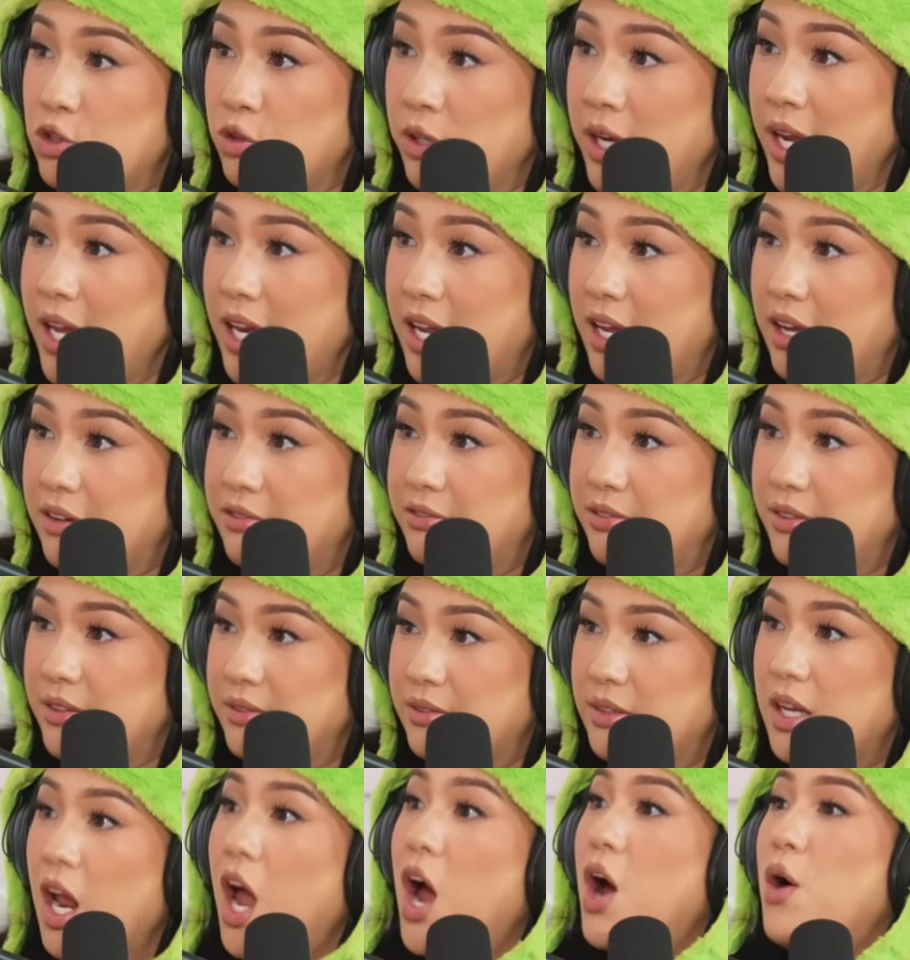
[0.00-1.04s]
creative.
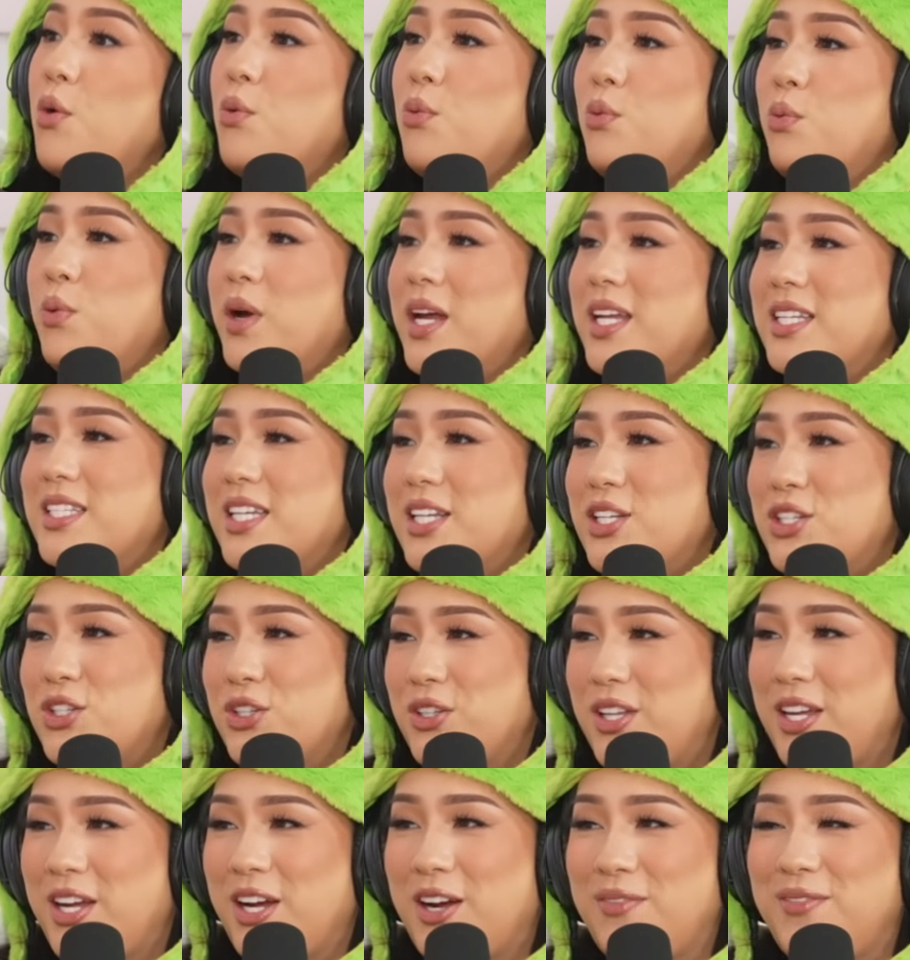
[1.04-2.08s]
Totally. We did do
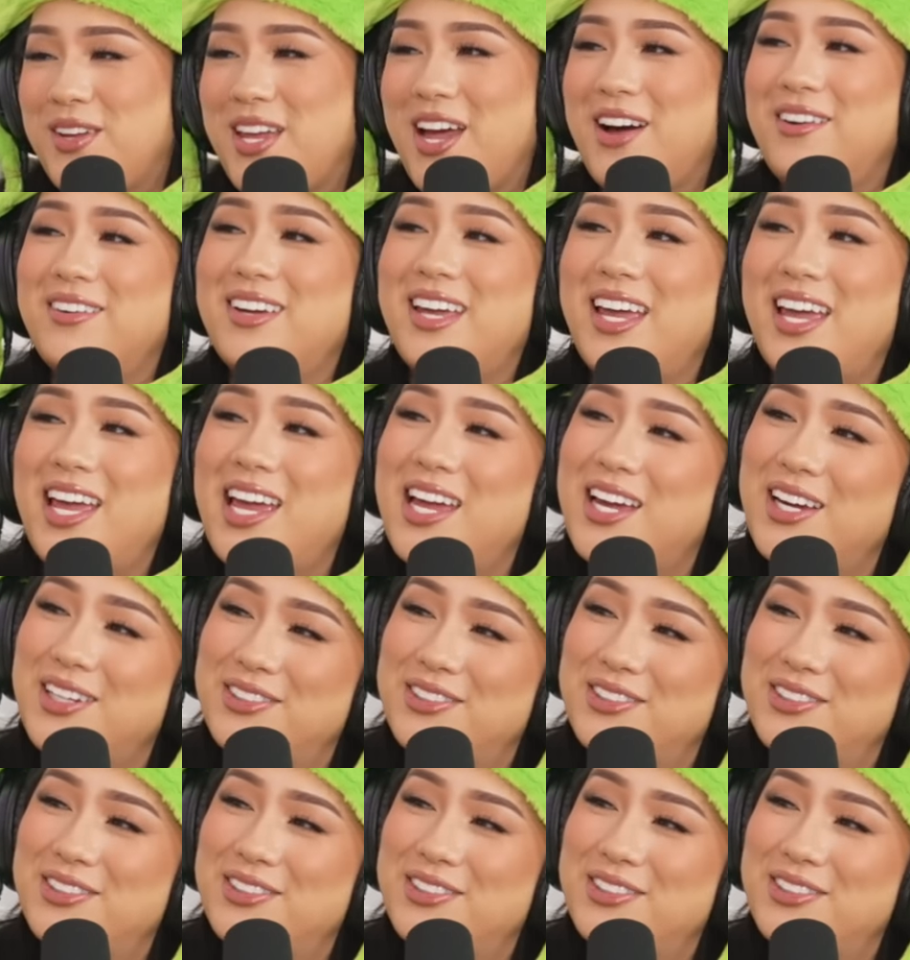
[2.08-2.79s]
the hear me out cake. We did